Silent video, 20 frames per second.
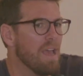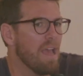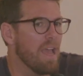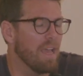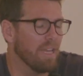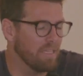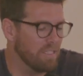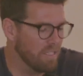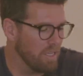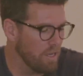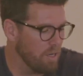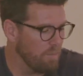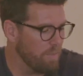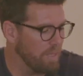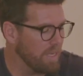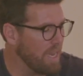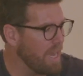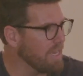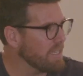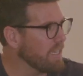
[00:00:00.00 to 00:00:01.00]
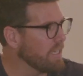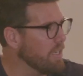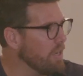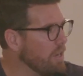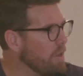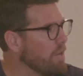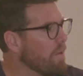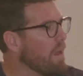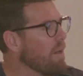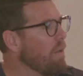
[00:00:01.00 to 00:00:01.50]
And so, but God's like,
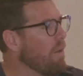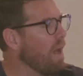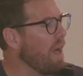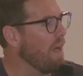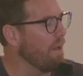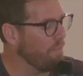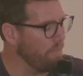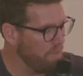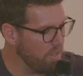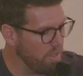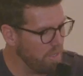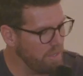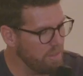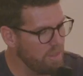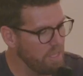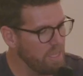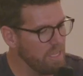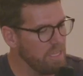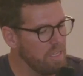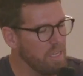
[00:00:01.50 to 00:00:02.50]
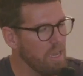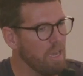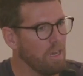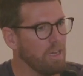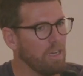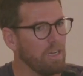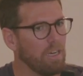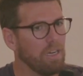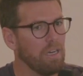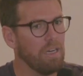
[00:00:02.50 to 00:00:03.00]
no, the
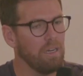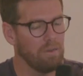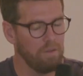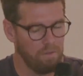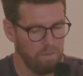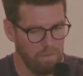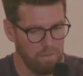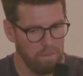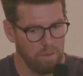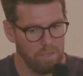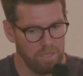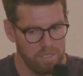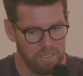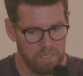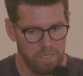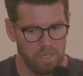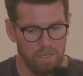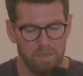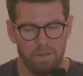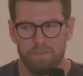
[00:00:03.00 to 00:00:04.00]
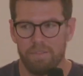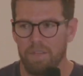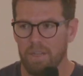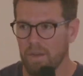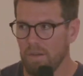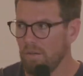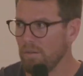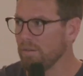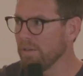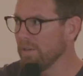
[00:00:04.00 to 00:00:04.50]
younger will serve the
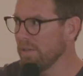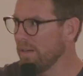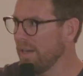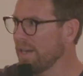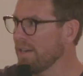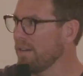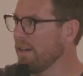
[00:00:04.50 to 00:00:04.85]
older, right?